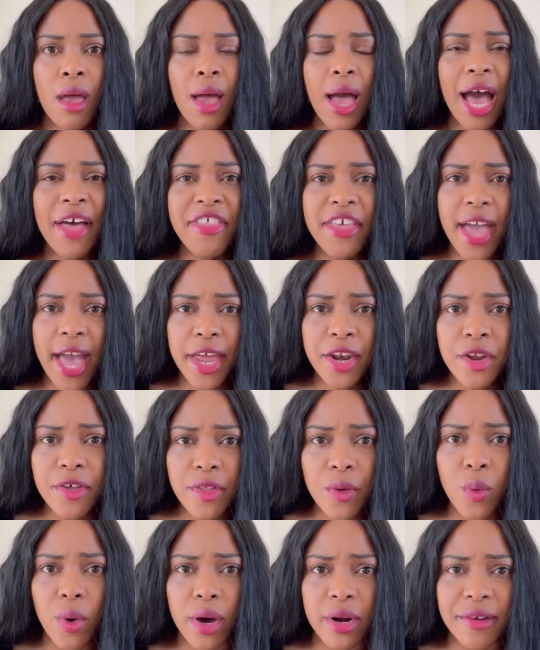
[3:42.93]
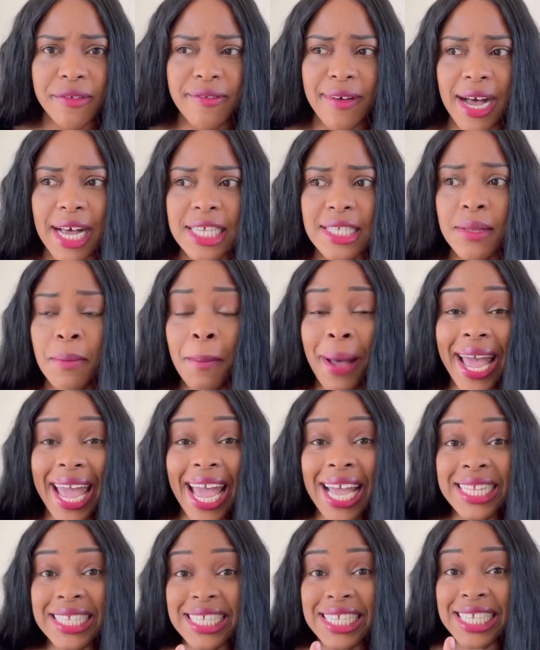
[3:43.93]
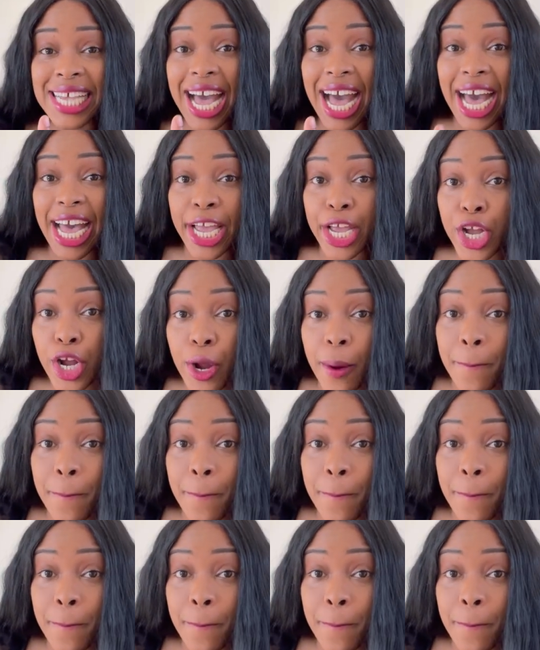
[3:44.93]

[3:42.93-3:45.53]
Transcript: At the end of the water fast, my entire